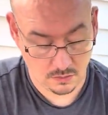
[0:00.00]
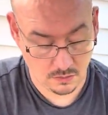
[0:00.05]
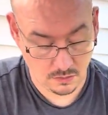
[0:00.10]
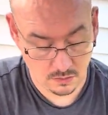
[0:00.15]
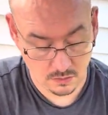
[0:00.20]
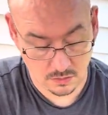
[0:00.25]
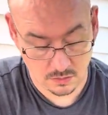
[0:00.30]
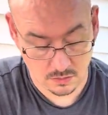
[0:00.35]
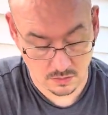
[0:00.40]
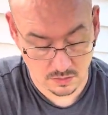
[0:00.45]

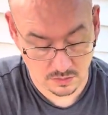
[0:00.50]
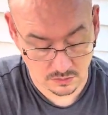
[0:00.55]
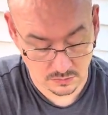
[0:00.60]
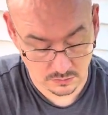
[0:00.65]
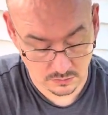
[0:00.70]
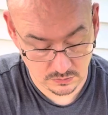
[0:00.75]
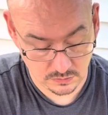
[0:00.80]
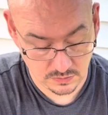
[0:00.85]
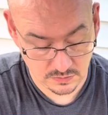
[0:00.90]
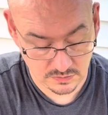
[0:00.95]
All right.
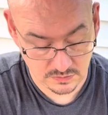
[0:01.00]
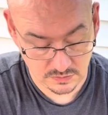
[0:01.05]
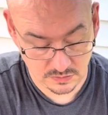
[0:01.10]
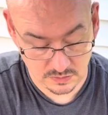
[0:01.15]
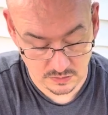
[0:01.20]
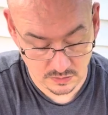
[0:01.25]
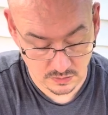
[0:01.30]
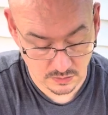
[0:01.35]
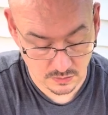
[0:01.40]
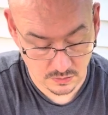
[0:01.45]
Let's see.
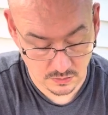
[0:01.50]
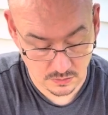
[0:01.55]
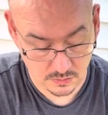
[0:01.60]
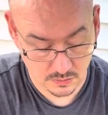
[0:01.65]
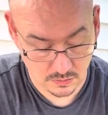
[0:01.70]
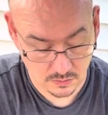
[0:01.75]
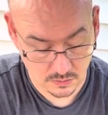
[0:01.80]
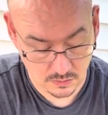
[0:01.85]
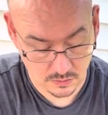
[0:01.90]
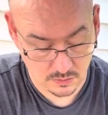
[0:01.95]

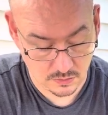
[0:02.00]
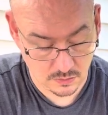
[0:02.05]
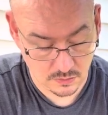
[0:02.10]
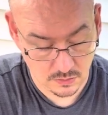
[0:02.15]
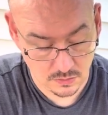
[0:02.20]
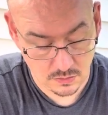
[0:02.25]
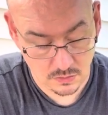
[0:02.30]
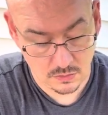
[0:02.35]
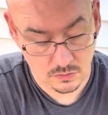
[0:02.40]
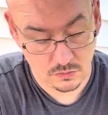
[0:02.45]

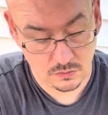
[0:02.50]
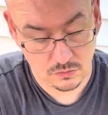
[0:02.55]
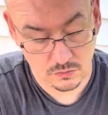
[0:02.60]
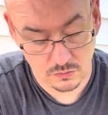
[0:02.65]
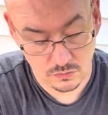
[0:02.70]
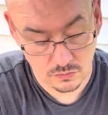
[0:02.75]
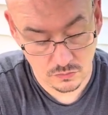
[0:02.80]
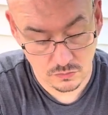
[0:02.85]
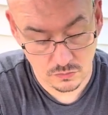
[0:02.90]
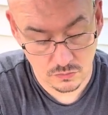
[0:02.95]

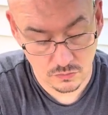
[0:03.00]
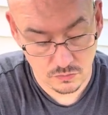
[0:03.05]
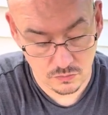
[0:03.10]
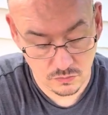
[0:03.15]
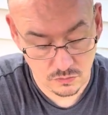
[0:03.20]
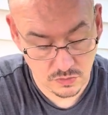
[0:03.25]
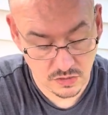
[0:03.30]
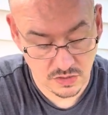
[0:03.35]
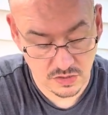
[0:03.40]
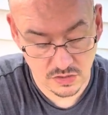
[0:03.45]

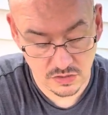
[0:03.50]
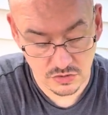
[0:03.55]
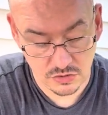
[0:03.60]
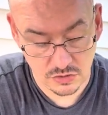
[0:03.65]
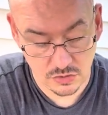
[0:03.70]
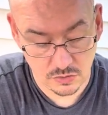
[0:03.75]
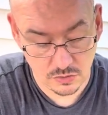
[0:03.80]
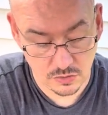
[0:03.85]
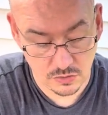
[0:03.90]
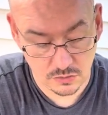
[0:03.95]
Ooh, can I
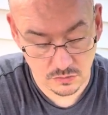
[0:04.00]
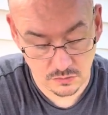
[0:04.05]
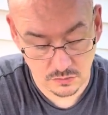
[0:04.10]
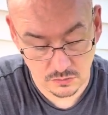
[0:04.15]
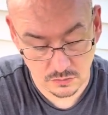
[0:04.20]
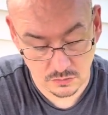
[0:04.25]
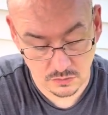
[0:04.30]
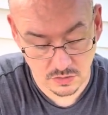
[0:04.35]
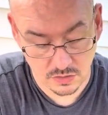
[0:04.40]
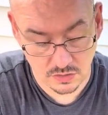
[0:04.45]
show you?
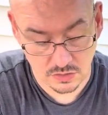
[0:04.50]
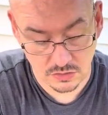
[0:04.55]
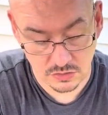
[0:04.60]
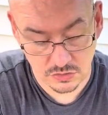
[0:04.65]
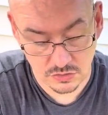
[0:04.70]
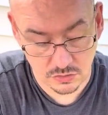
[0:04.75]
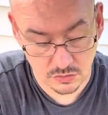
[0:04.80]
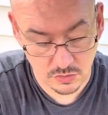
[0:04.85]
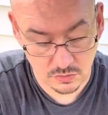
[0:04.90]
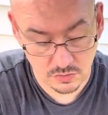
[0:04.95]
Can I
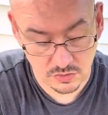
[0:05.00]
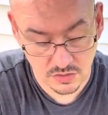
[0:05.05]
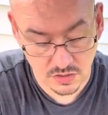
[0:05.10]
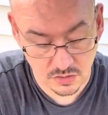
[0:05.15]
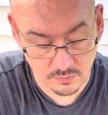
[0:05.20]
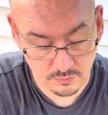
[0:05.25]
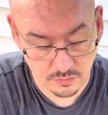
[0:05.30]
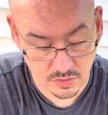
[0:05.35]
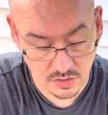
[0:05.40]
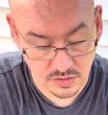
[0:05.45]
show you
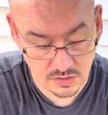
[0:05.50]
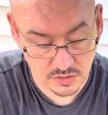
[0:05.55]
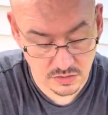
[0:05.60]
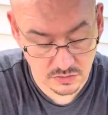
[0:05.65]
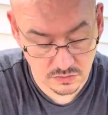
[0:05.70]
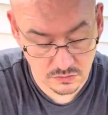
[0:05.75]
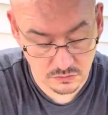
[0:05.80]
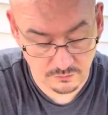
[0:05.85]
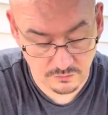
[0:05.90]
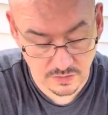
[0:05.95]
without breaking it
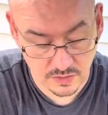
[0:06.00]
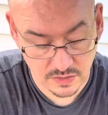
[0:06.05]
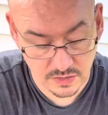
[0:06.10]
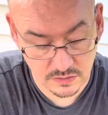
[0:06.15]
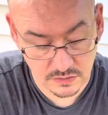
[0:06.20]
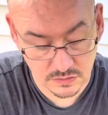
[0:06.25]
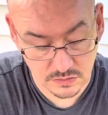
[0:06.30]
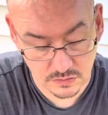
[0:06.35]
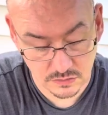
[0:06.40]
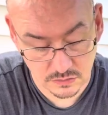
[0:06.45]
too
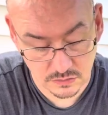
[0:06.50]
fast?